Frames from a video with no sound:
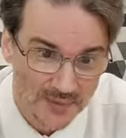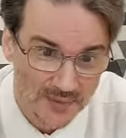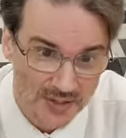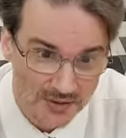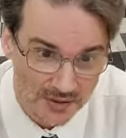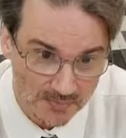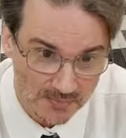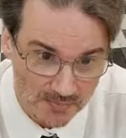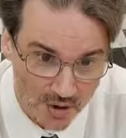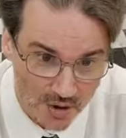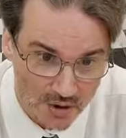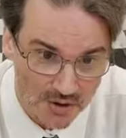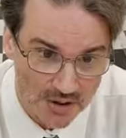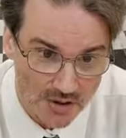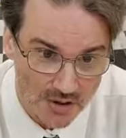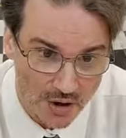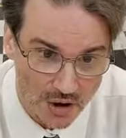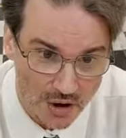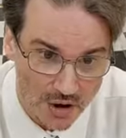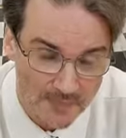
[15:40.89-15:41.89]

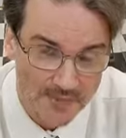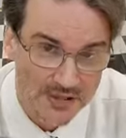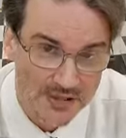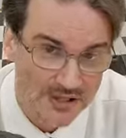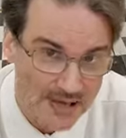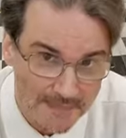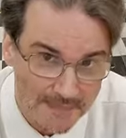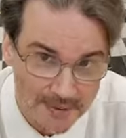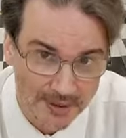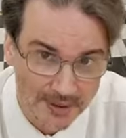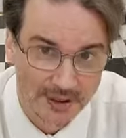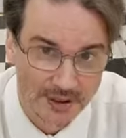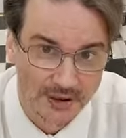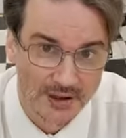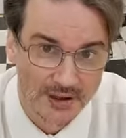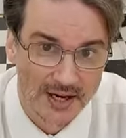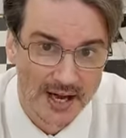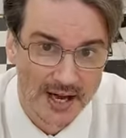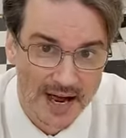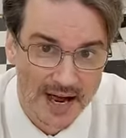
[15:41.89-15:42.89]
most homes typically are
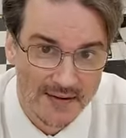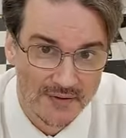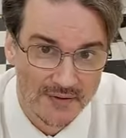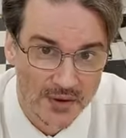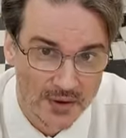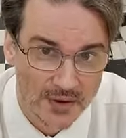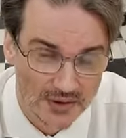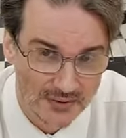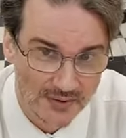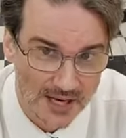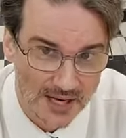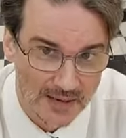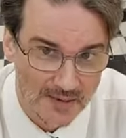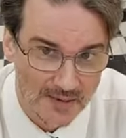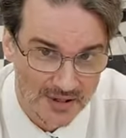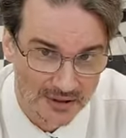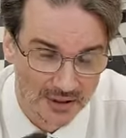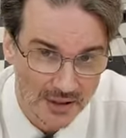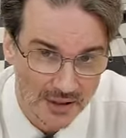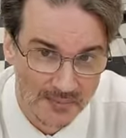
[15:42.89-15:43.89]
going to have those
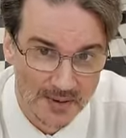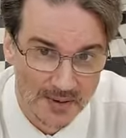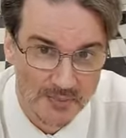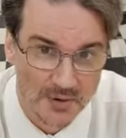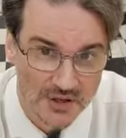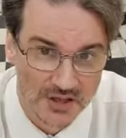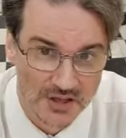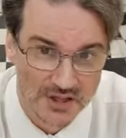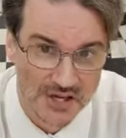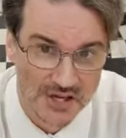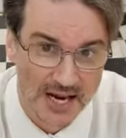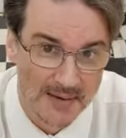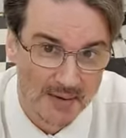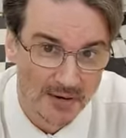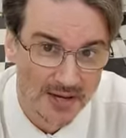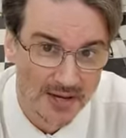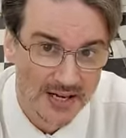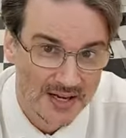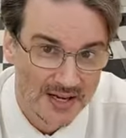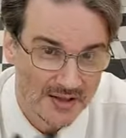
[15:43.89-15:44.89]
environments a little bit more
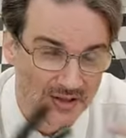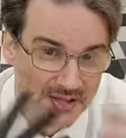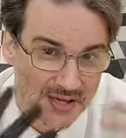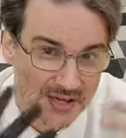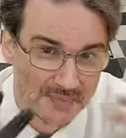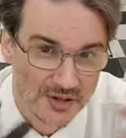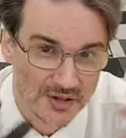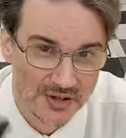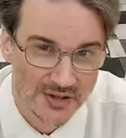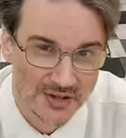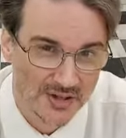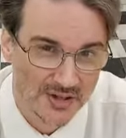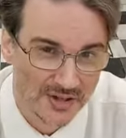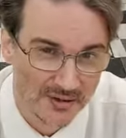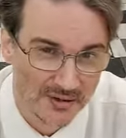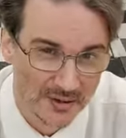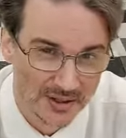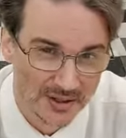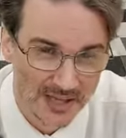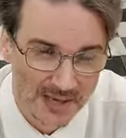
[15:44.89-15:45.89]
stable. The temperature, a
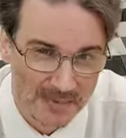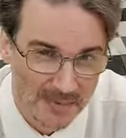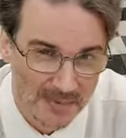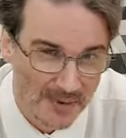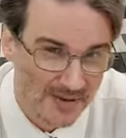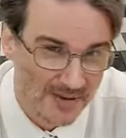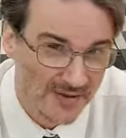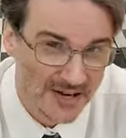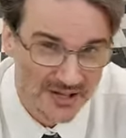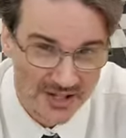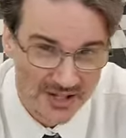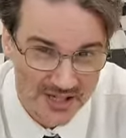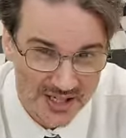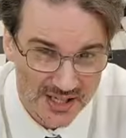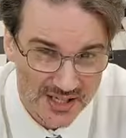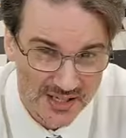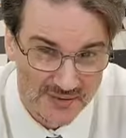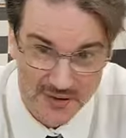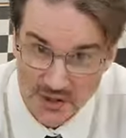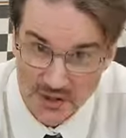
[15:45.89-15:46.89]
lot of people have
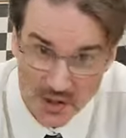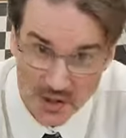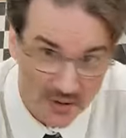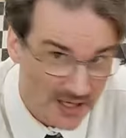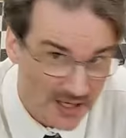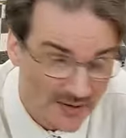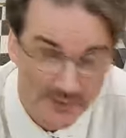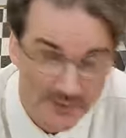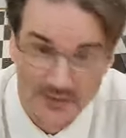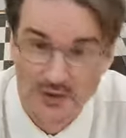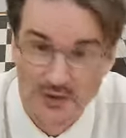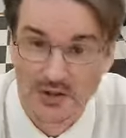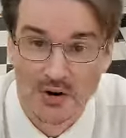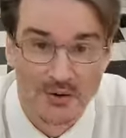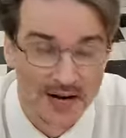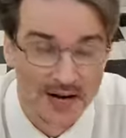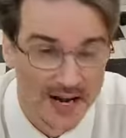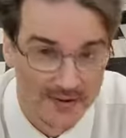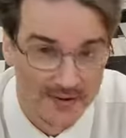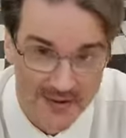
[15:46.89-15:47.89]
AC. Even if you
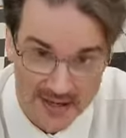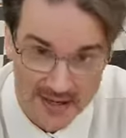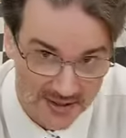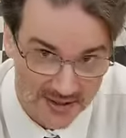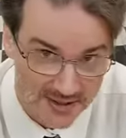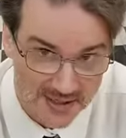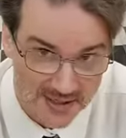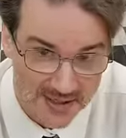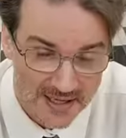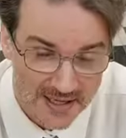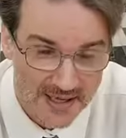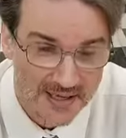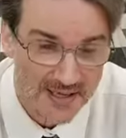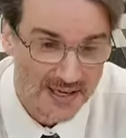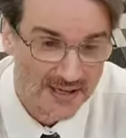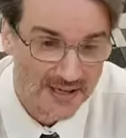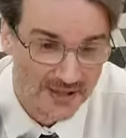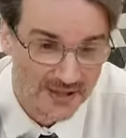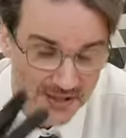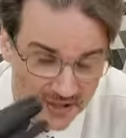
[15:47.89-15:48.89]
don't have AC,
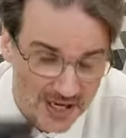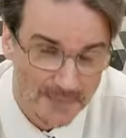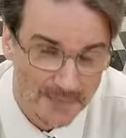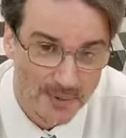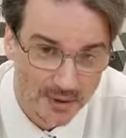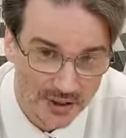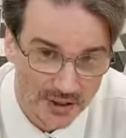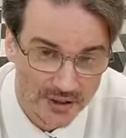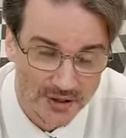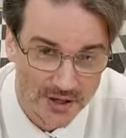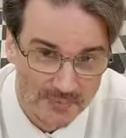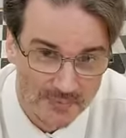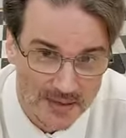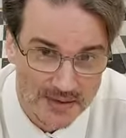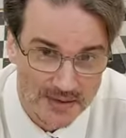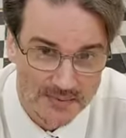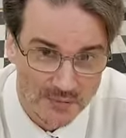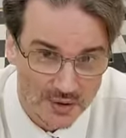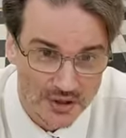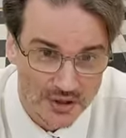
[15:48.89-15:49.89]
it's typically going to
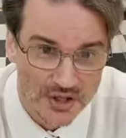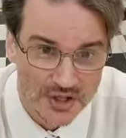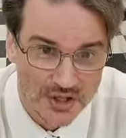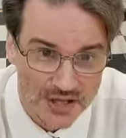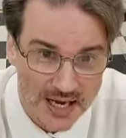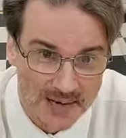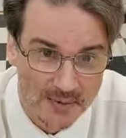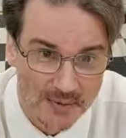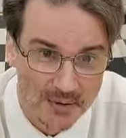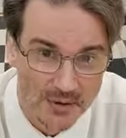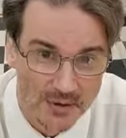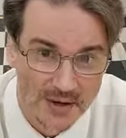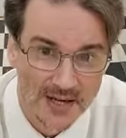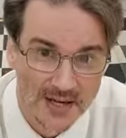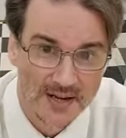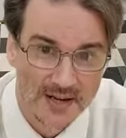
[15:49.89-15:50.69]
be more stable.